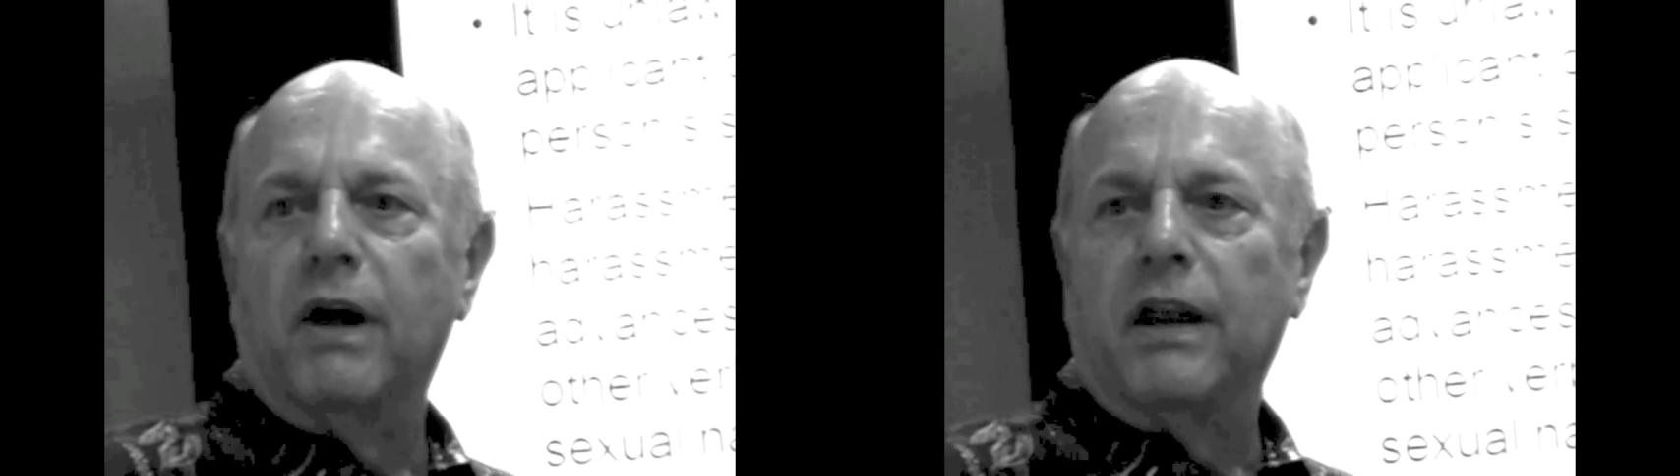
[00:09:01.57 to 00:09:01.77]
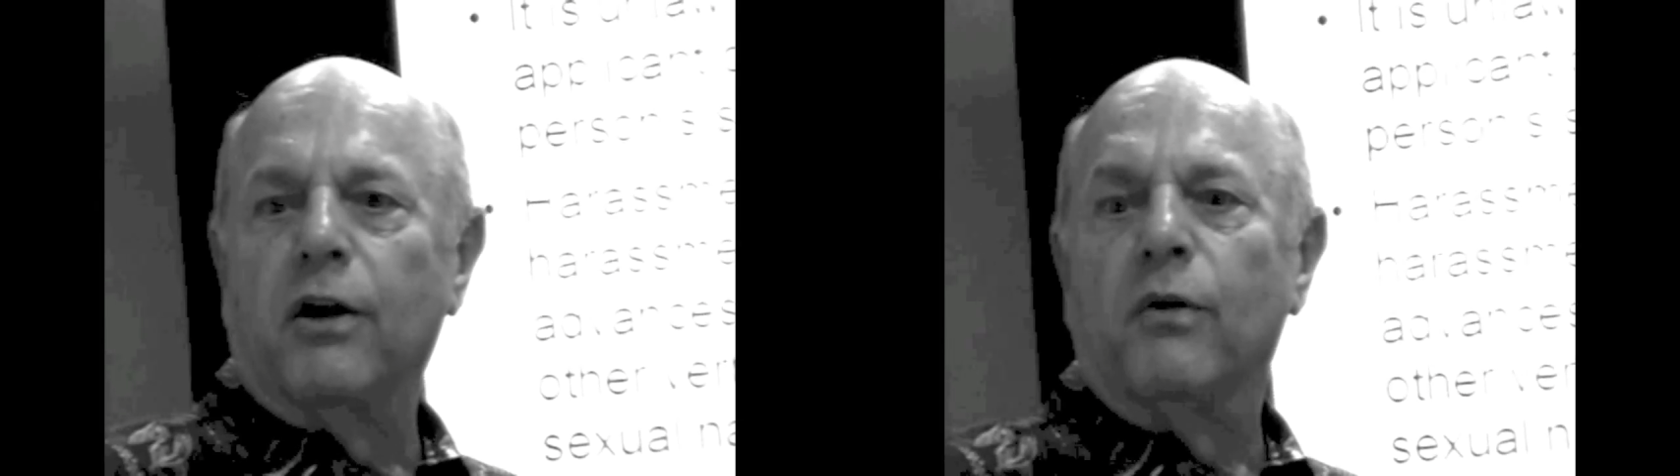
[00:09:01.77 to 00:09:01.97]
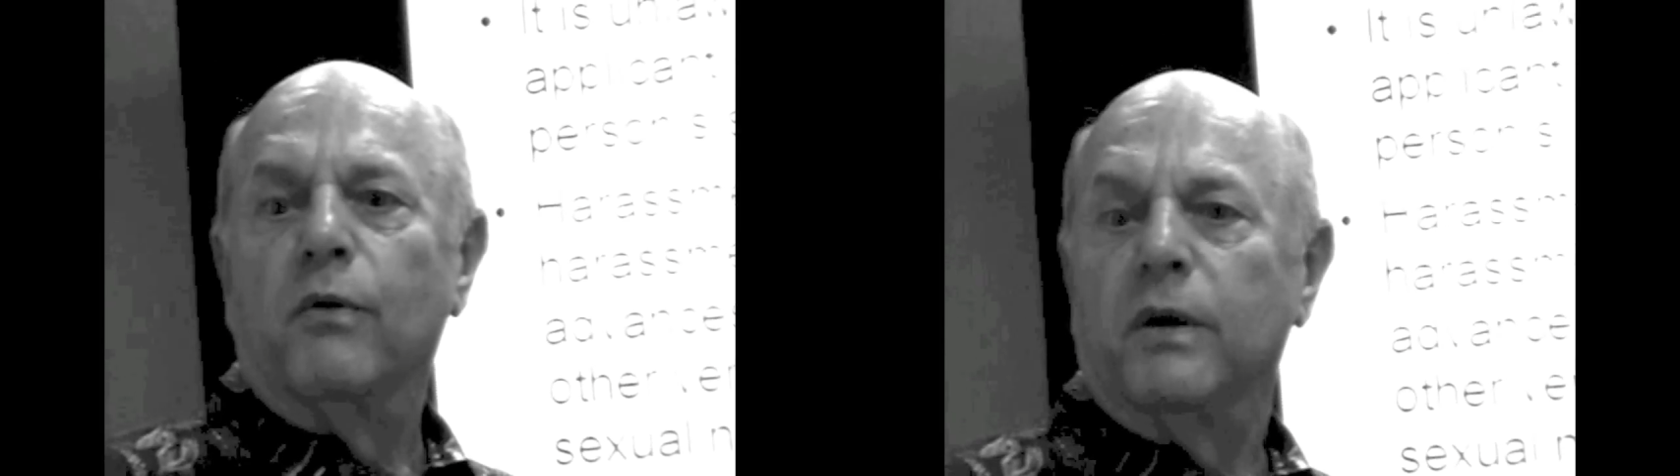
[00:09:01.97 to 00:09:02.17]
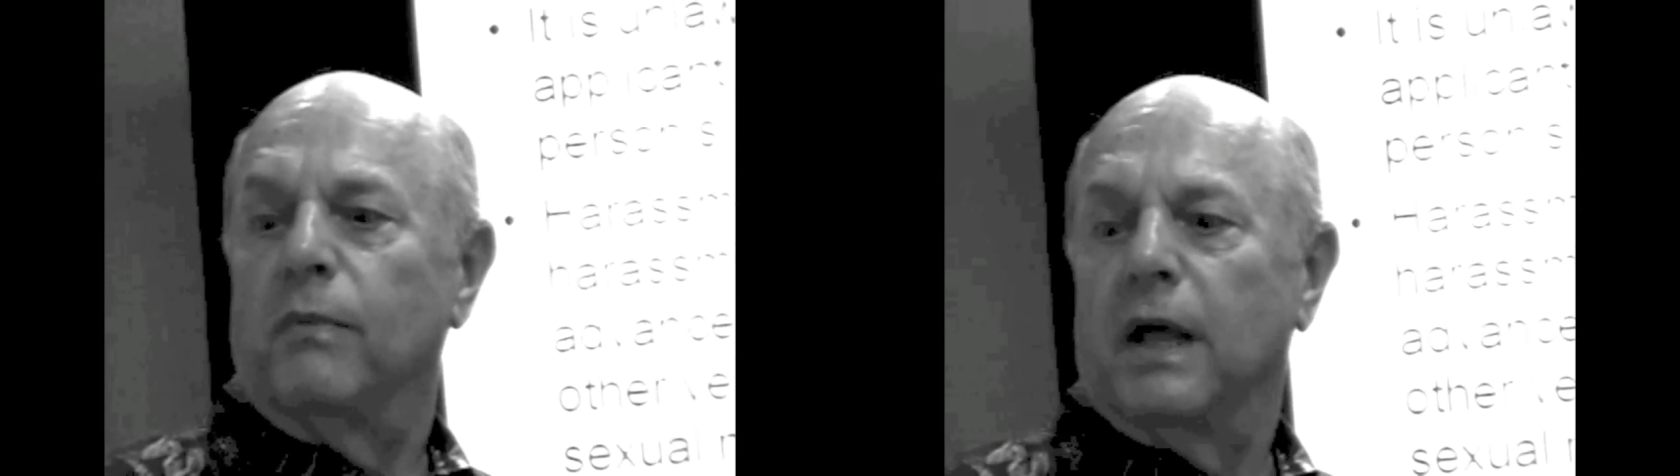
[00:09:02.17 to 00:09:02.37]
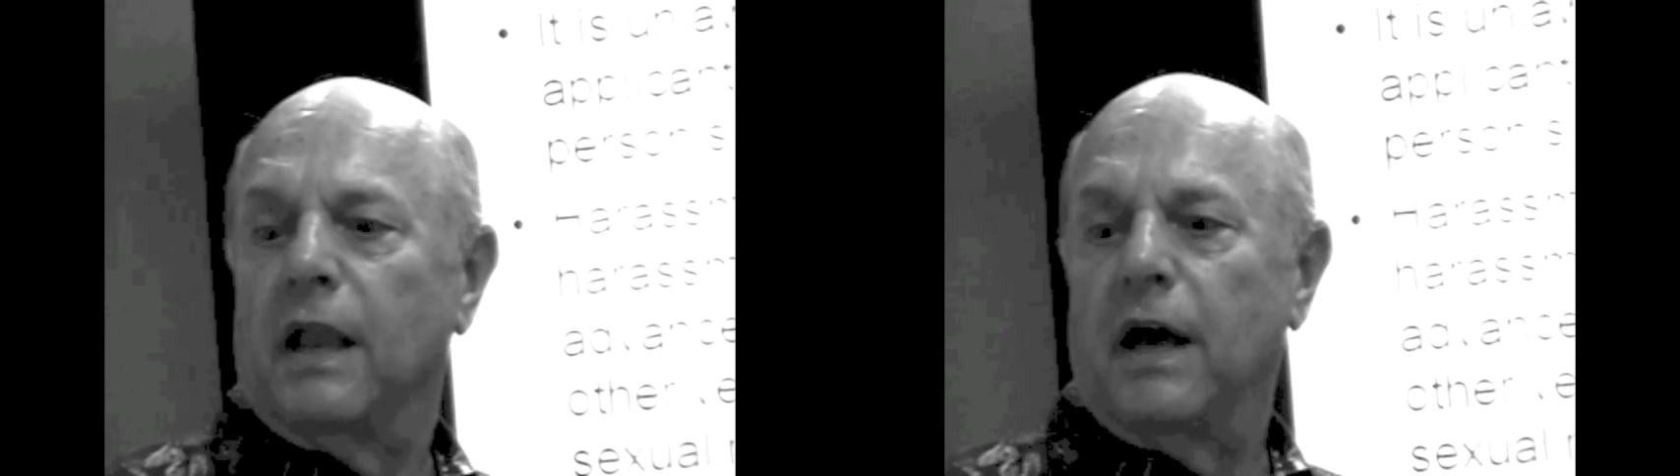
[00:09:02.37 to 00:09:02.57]
I know it
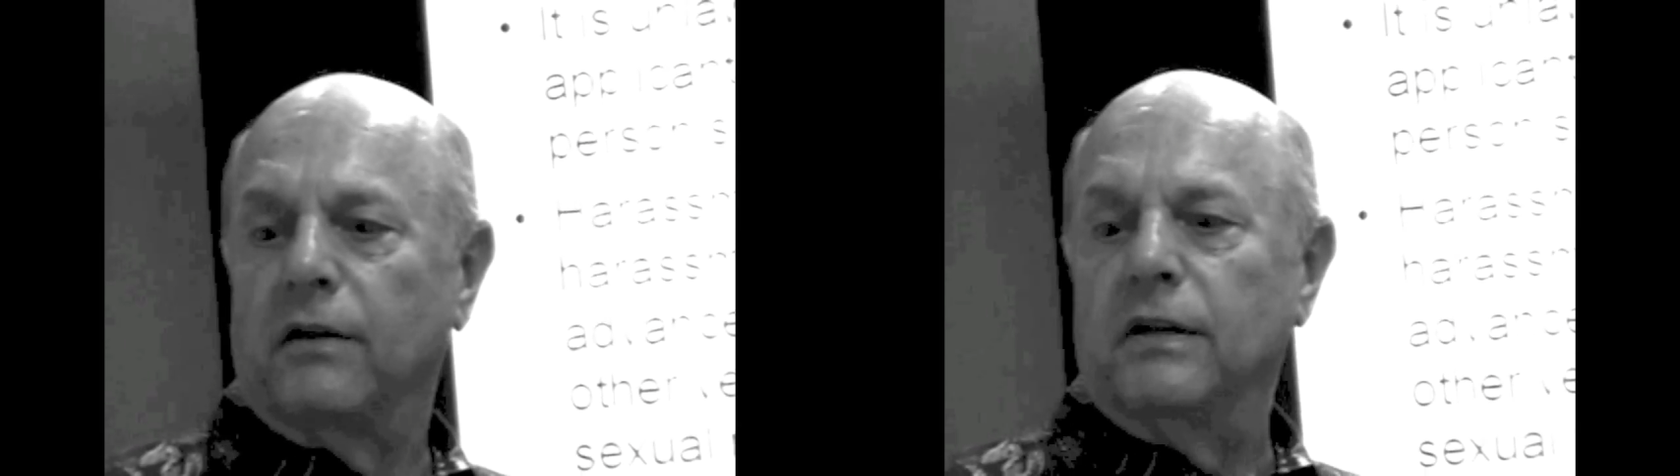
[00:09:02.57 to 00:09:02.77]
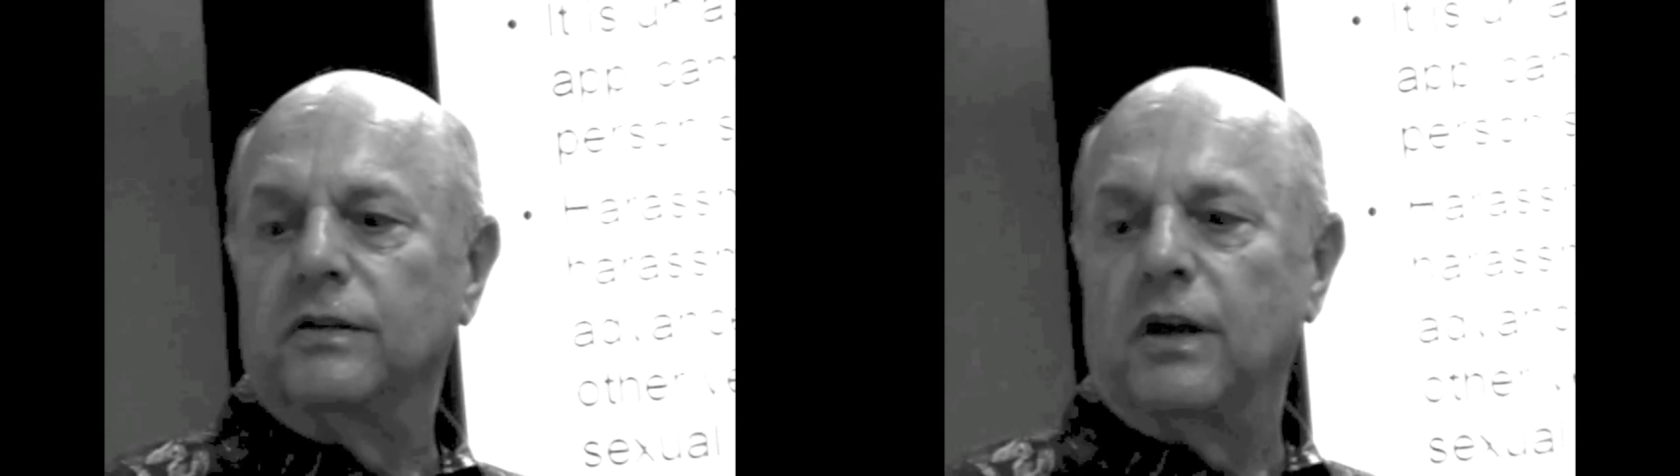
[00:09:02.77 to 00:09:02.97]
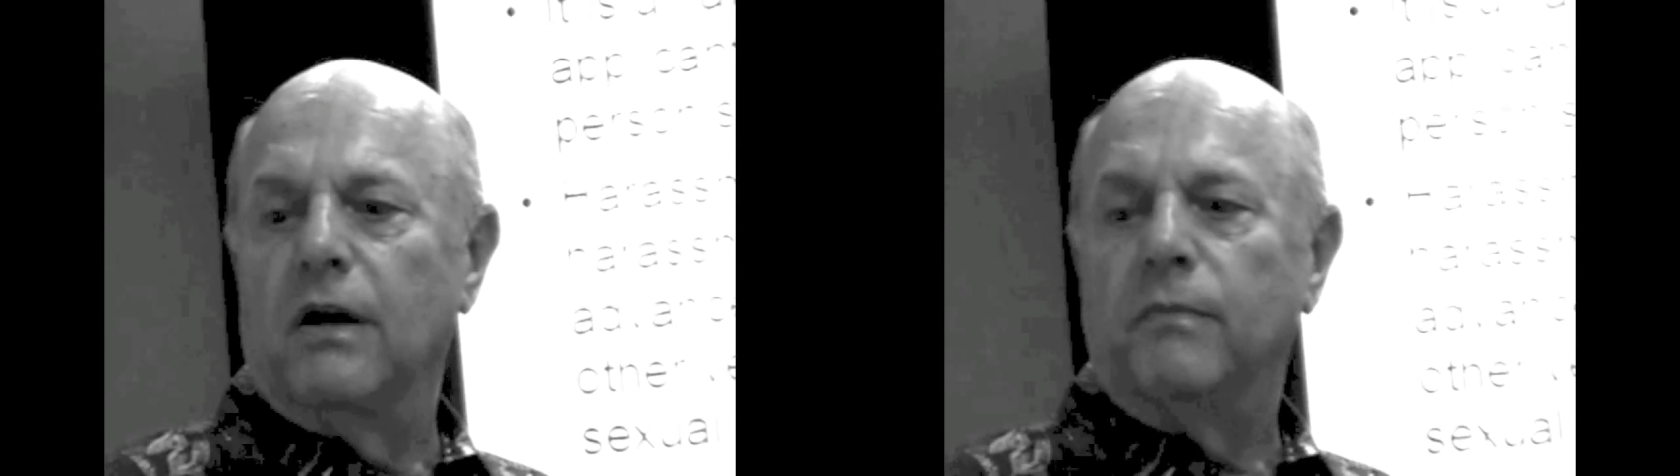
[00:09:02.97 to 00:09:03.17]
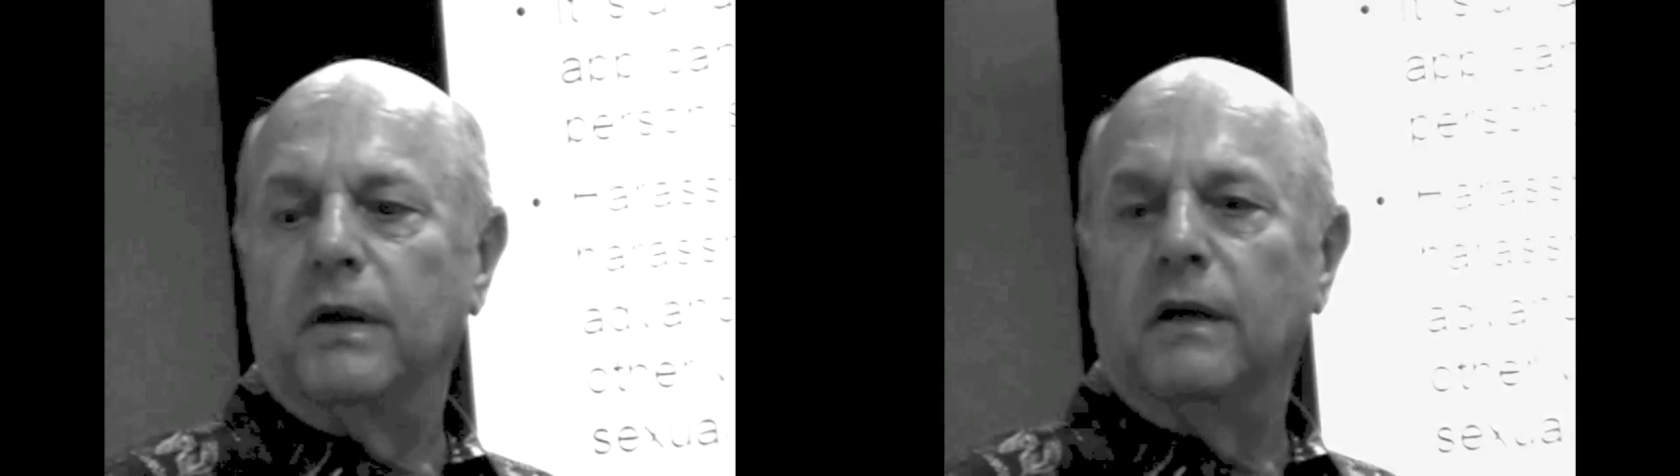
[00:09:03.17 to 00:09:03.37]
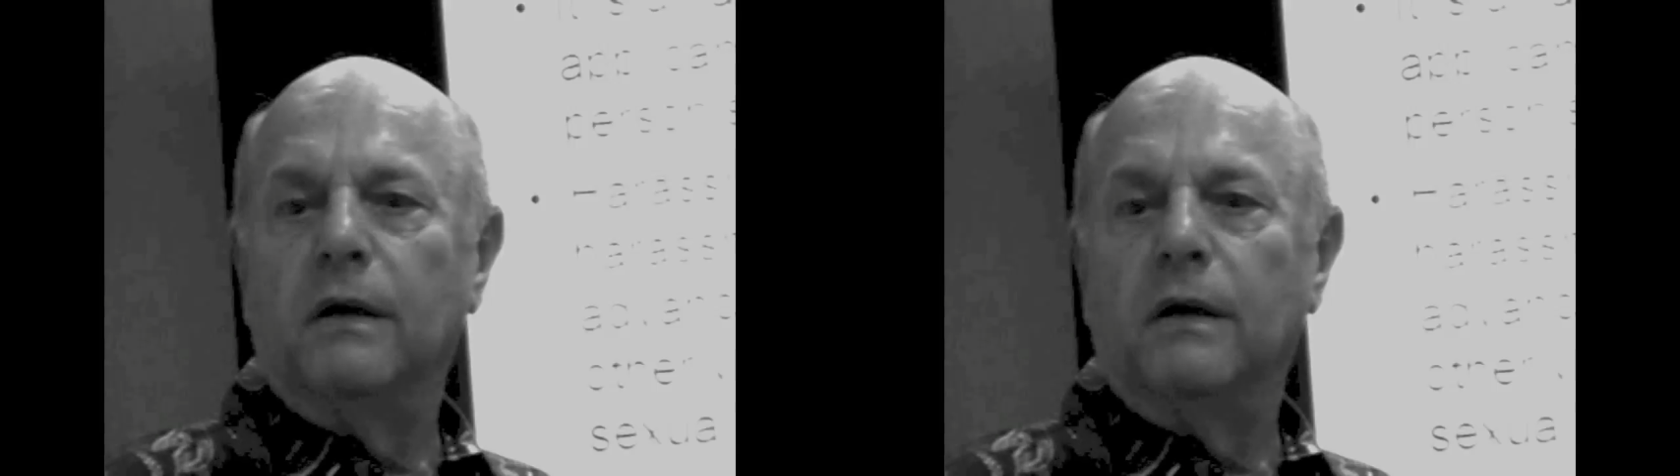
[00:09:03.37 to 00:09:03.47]
wouldn't be allowed in this company.